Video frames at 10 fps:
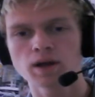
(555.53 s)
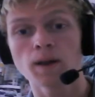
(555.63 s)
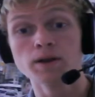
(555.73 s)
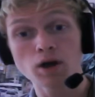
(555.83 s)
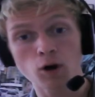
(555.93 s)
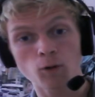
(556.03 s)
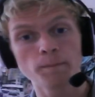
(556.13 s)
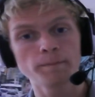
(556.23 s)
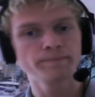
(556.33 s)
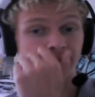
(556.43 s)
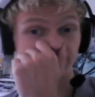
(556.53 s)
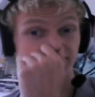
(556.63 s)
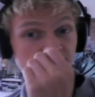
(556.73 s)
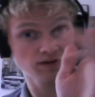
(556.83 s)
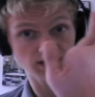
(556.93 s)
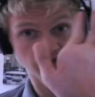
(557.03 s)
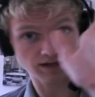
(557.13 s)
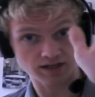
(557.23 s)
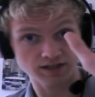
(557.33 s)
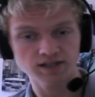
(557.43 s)
No, this is me. Hi
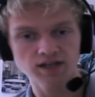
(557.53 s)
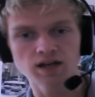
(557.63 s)
guys.